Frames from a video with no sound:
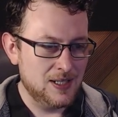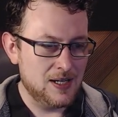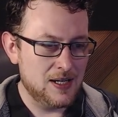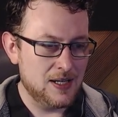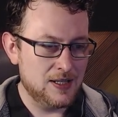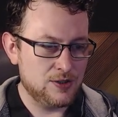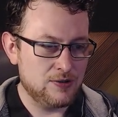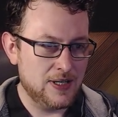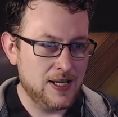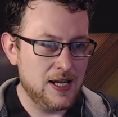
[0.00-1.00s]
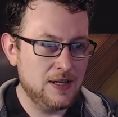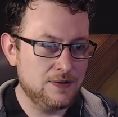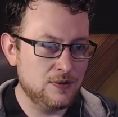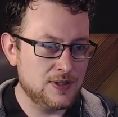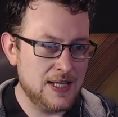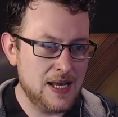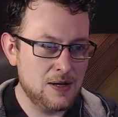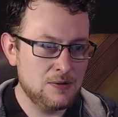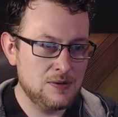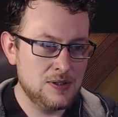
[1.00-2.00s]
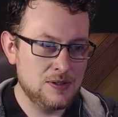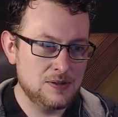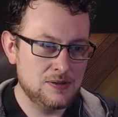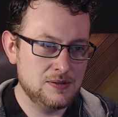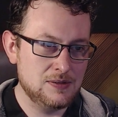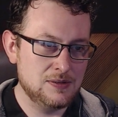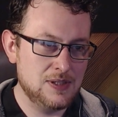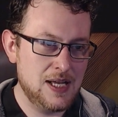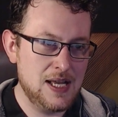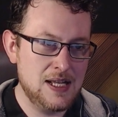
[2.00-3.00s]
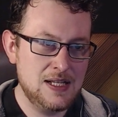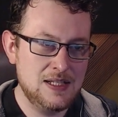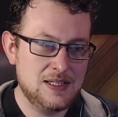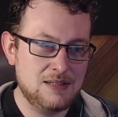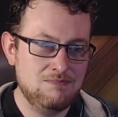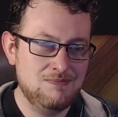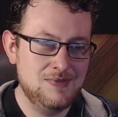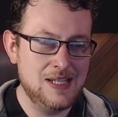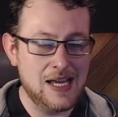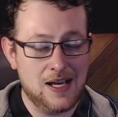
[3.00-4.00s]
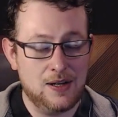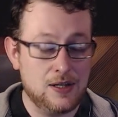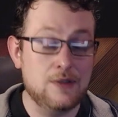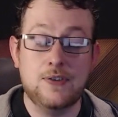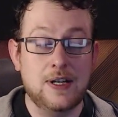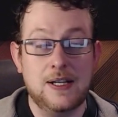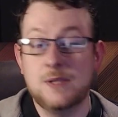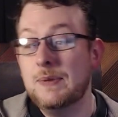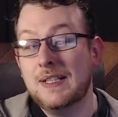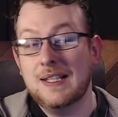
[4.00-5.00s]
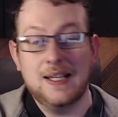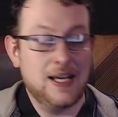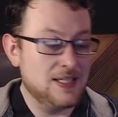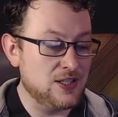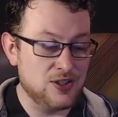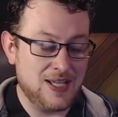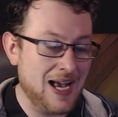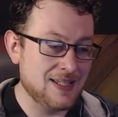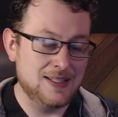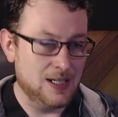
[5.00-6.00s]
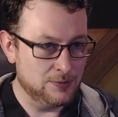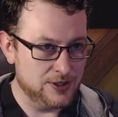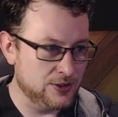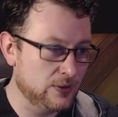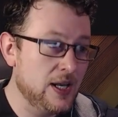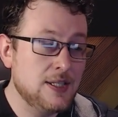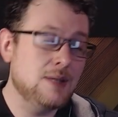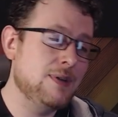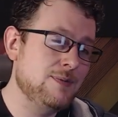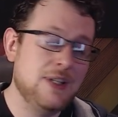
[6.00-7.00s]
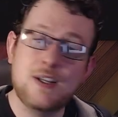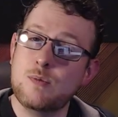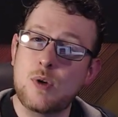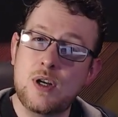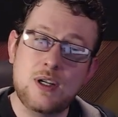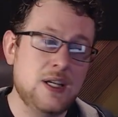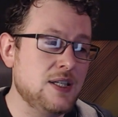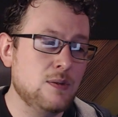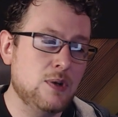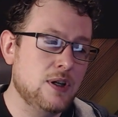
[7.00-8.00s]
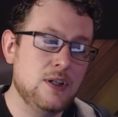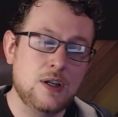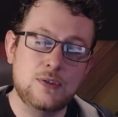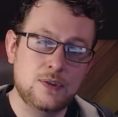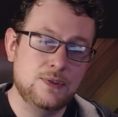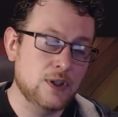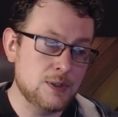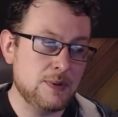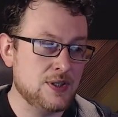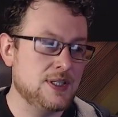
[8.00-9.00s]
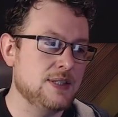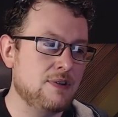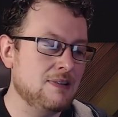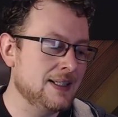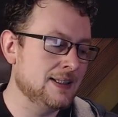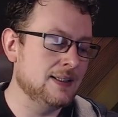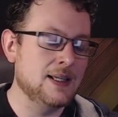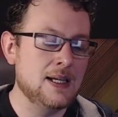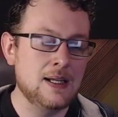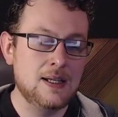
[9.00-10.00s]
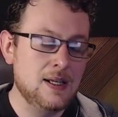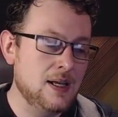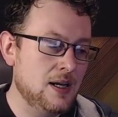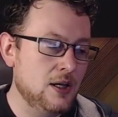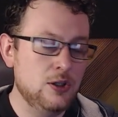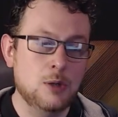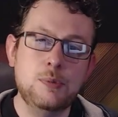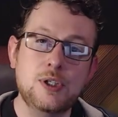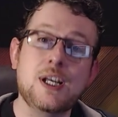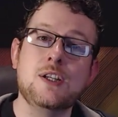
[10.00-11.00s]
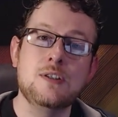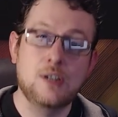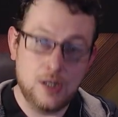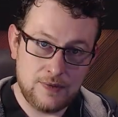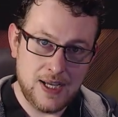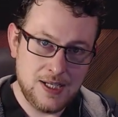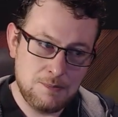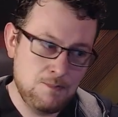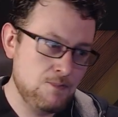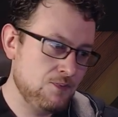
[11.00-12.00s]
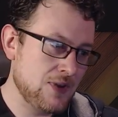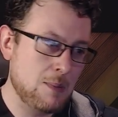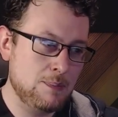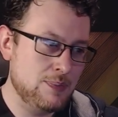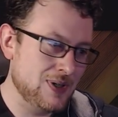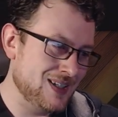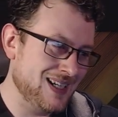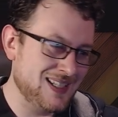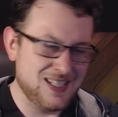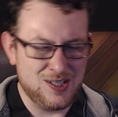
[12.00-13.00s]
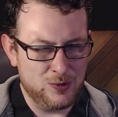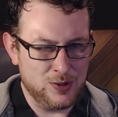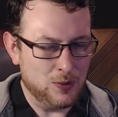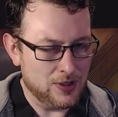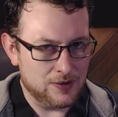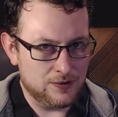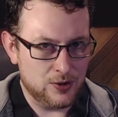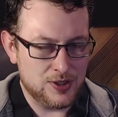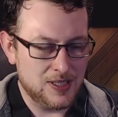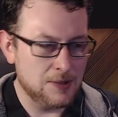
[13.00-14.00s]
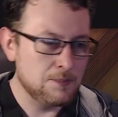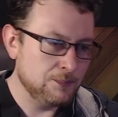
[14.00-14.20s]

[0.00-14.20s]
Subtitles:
let's try again, falls down, and yeah, okay, fine. In this particular case, it just hasn't helped at all. Sometimes it does work. It's the one I'd go for first because there's very little computational overhead, but it doesn't always work, unfortunately.